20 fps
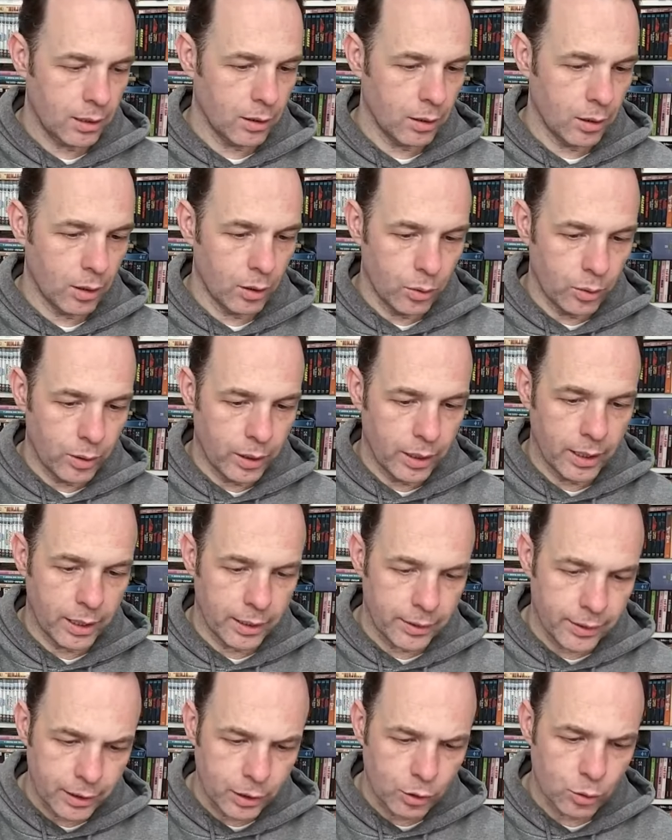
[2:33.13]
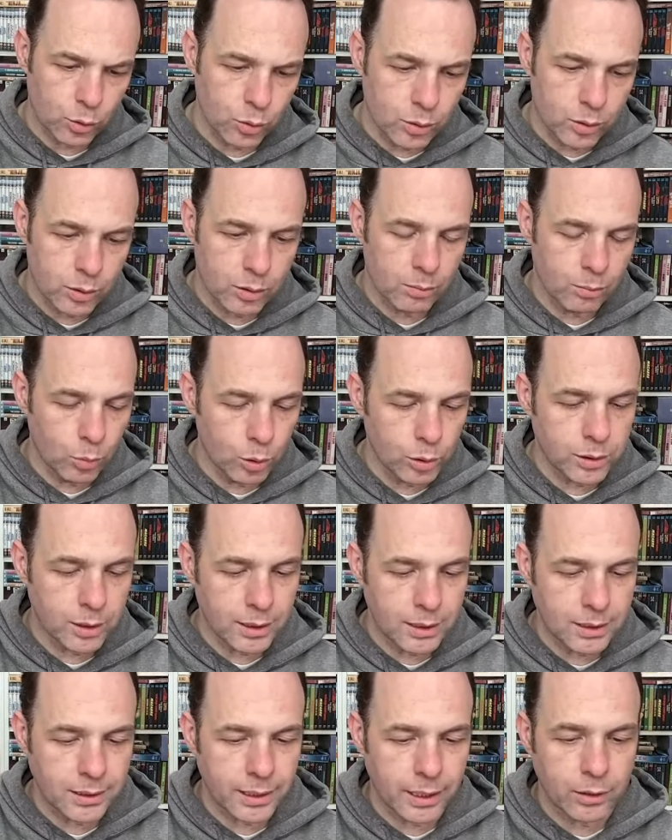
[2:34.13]
Now, I think I showed most of
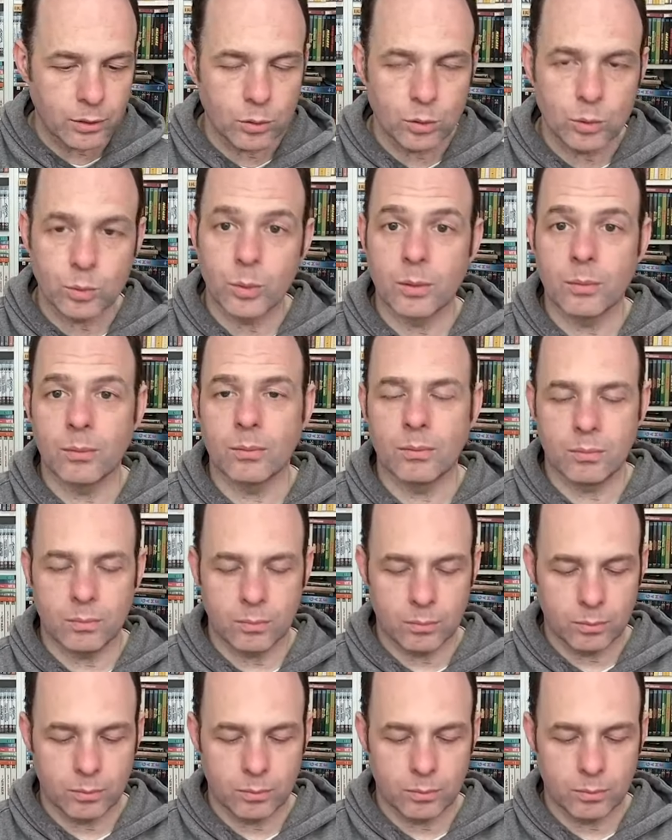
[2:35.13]
these titles when